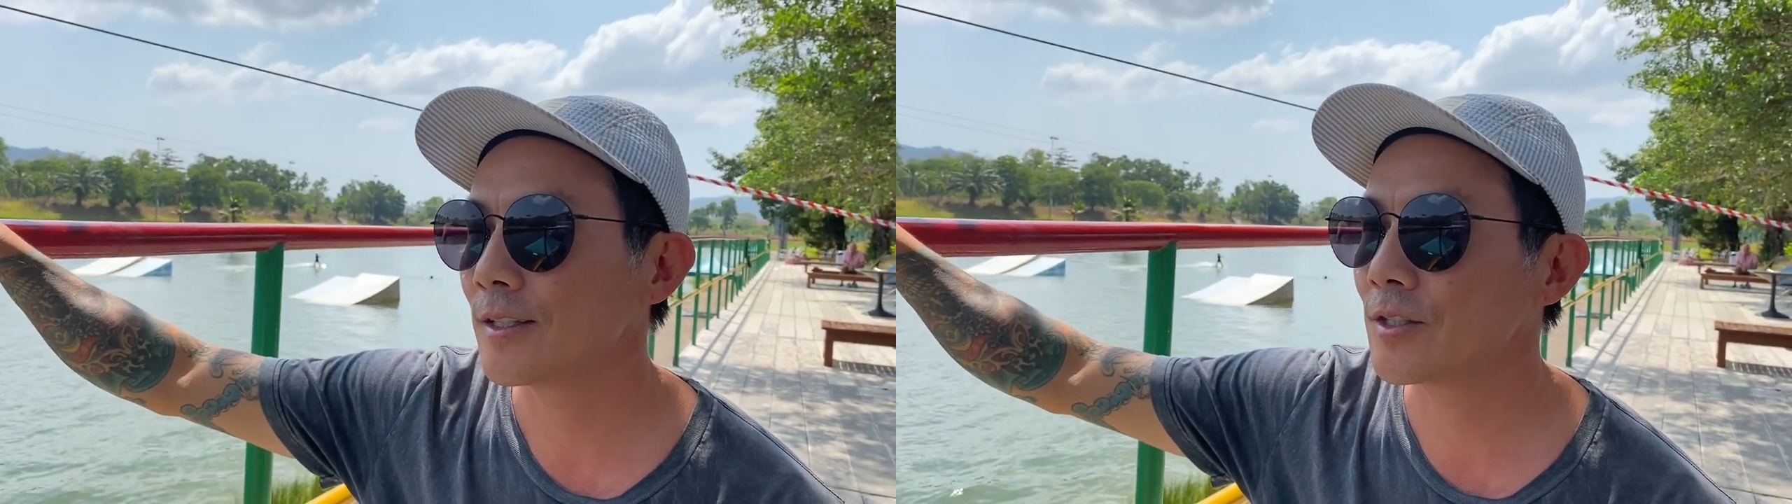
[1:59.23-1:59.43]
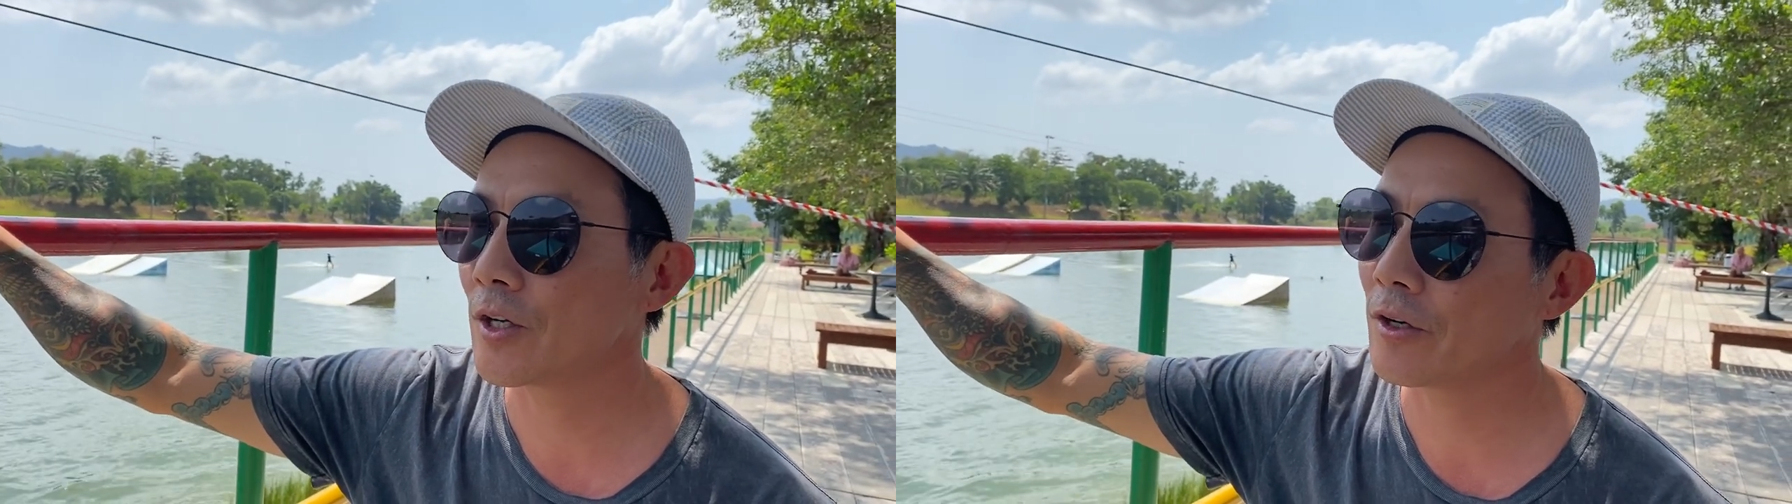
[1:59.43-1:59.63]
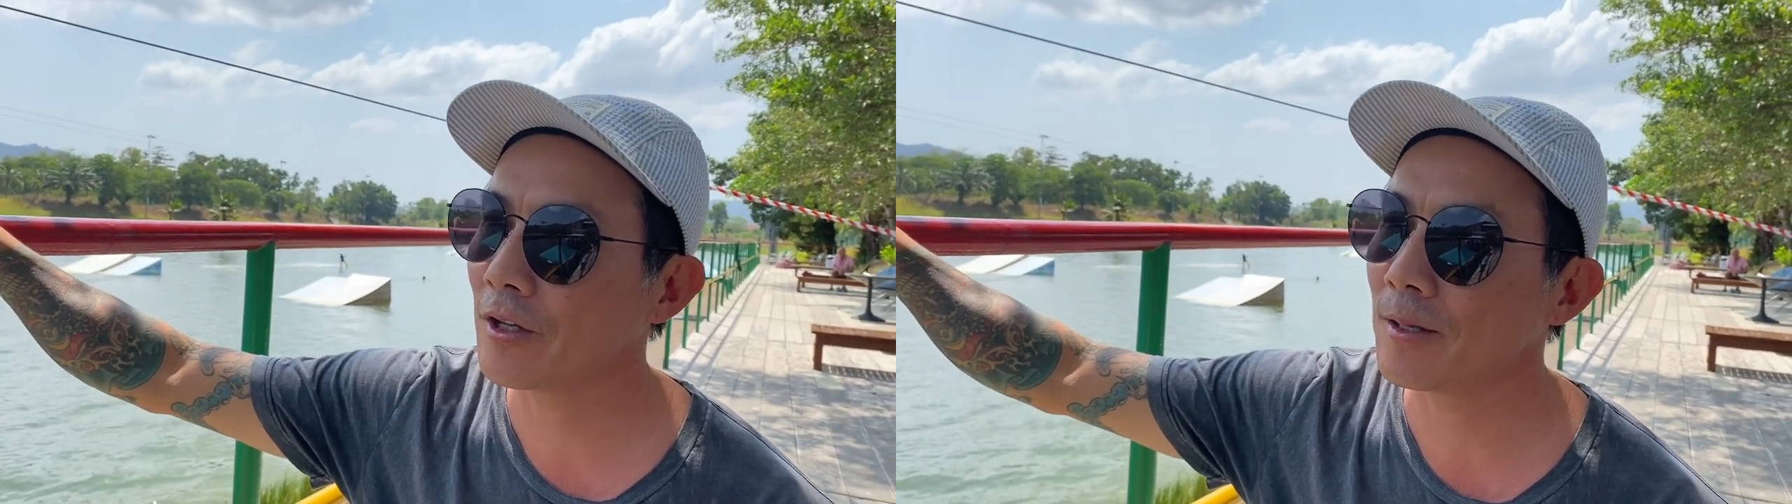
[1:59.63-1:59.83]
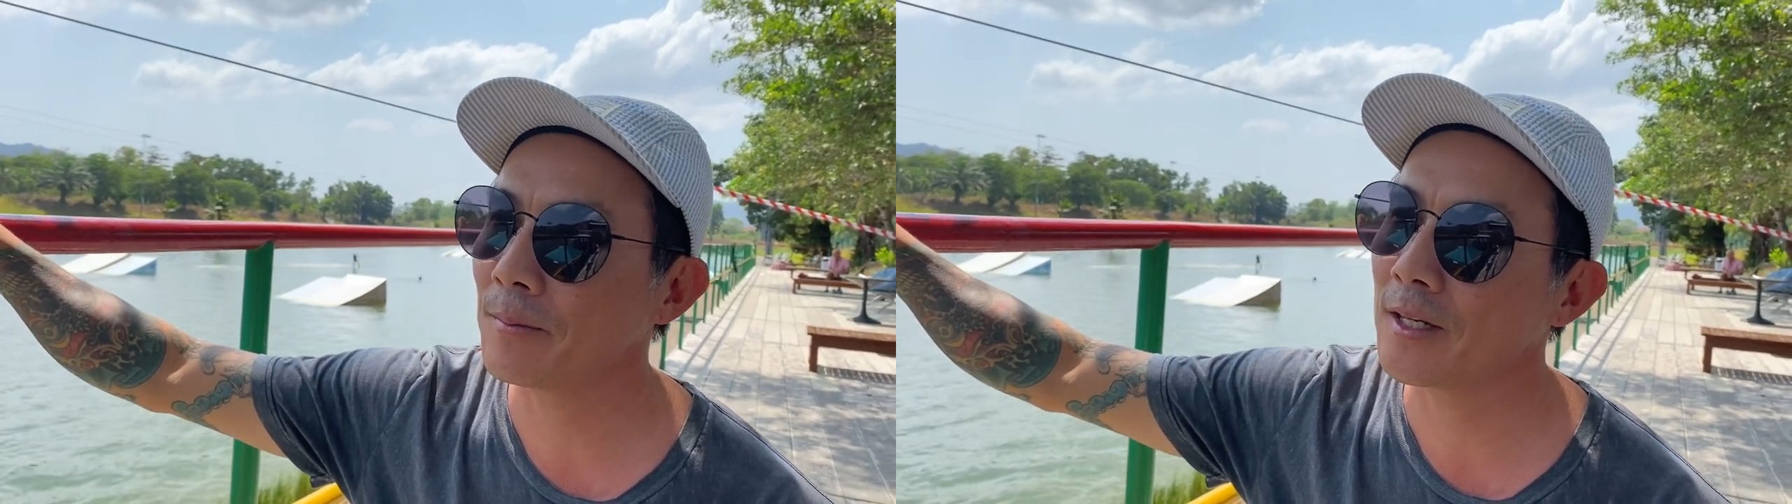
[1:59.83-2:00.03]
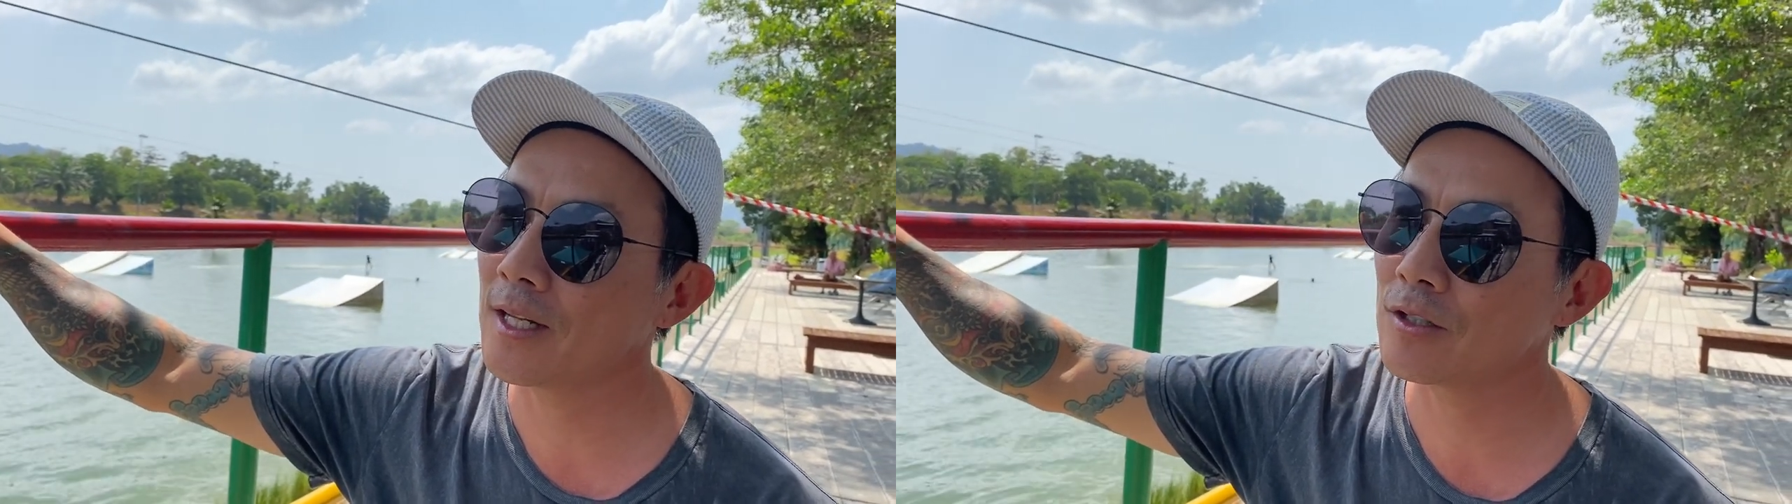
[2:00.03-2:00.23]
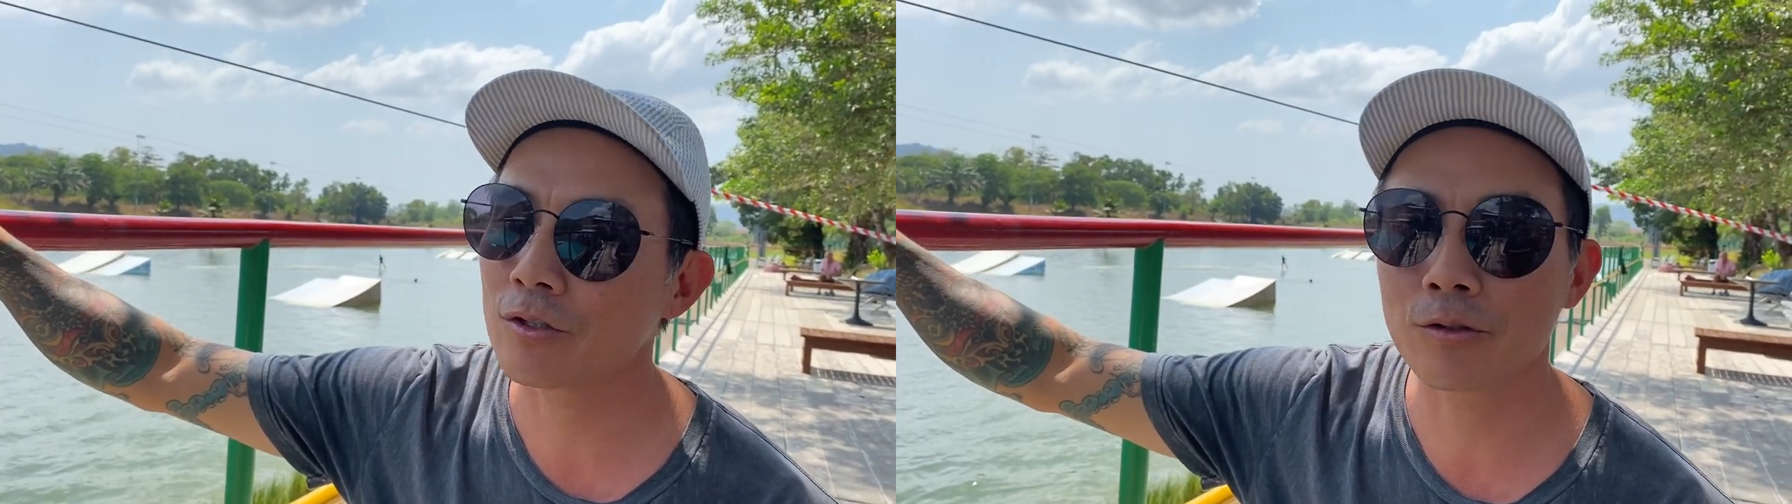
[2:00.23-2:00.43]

30 minutes